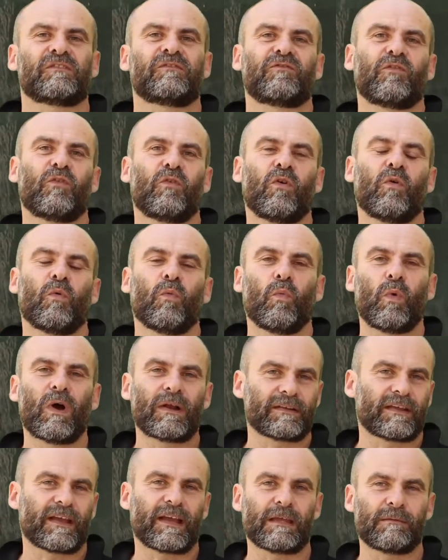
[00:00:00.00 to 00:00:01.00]
for
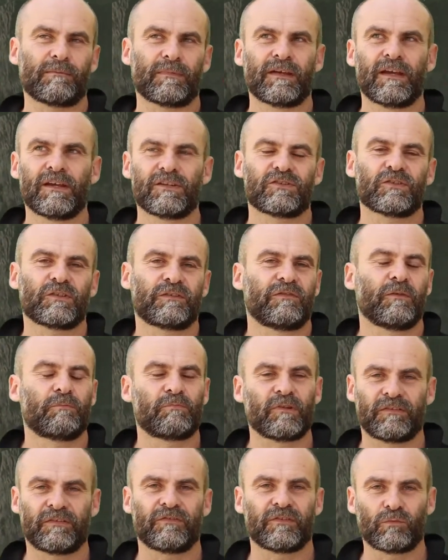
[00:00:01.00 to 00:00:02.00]
one game, just for
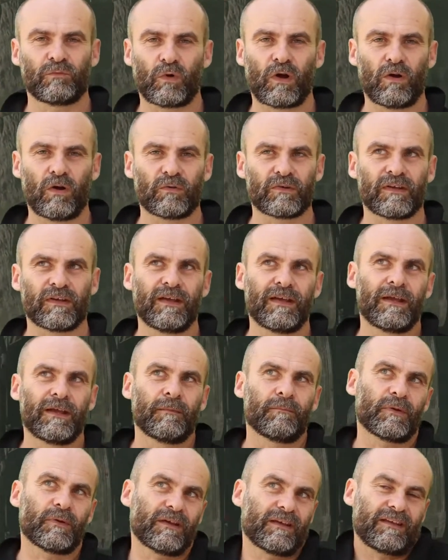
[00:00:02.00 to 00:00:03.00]
Breath of the Wild.
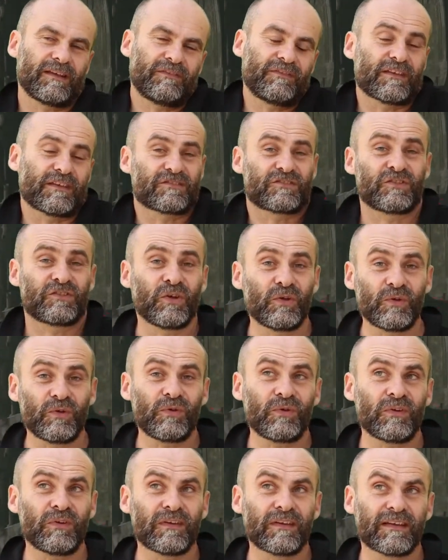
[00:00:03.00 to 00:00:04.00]
But if there's
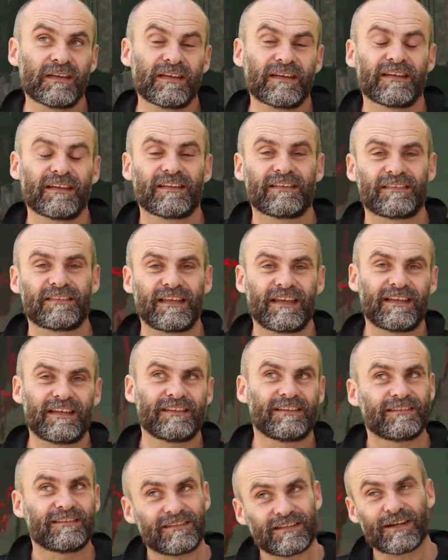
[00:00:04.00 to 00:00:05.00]
2,
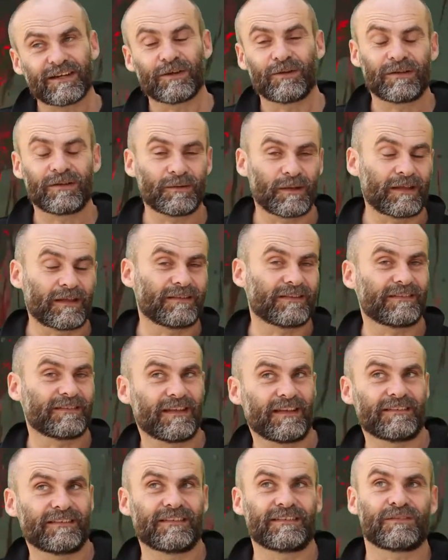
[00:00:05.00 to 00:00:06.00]
then
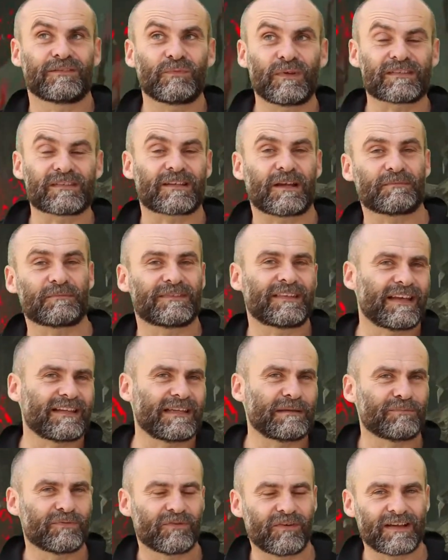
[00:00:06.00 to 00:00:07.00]
and the Switch comes down
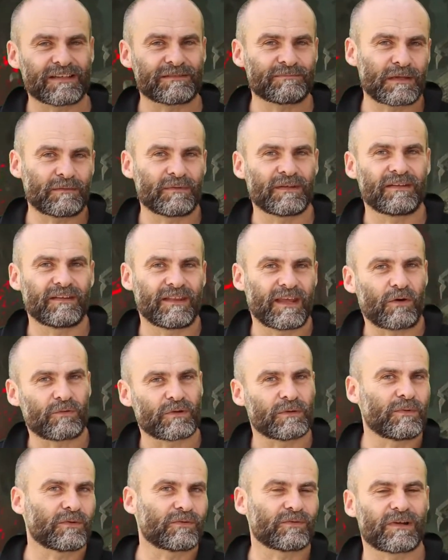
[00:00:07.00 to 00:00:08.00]
in price, maybe the
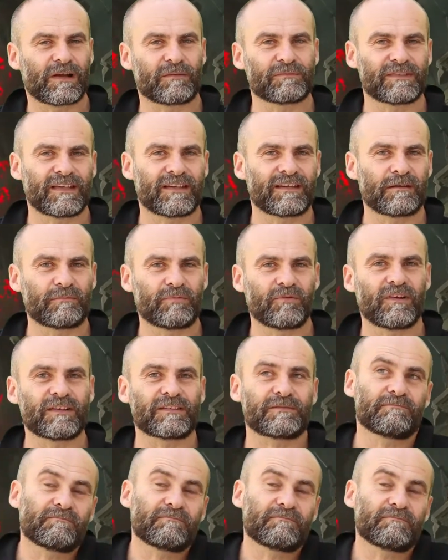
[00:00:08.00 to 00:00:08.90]
older model comes down in price,